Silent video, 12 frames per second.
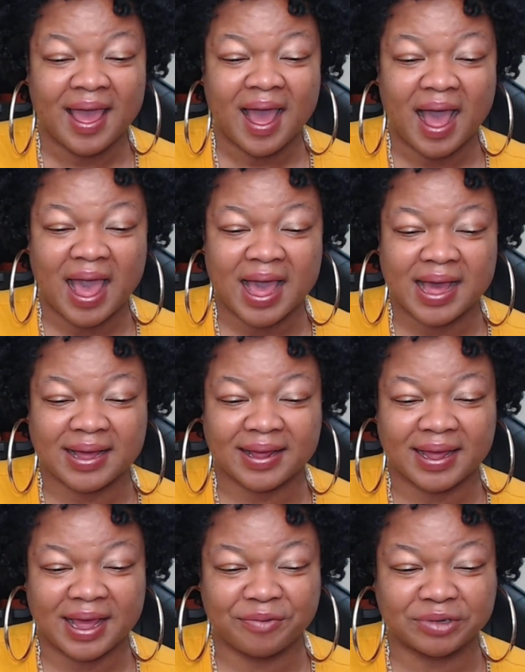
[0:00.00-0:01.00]
and
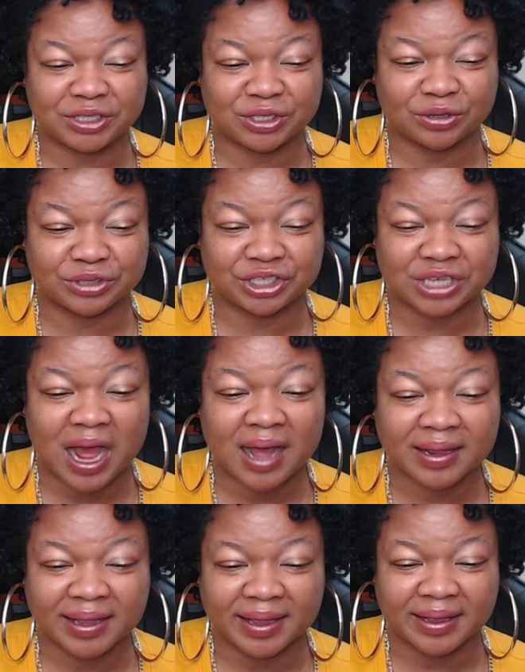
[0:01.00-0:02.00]
it was so
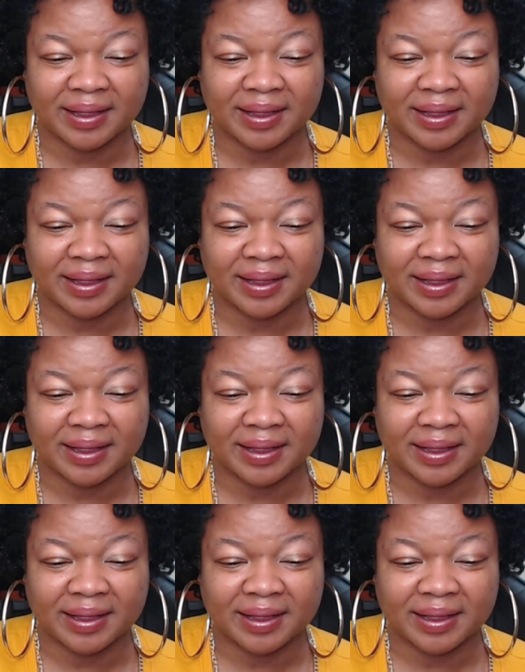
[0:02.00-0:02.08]
shocking.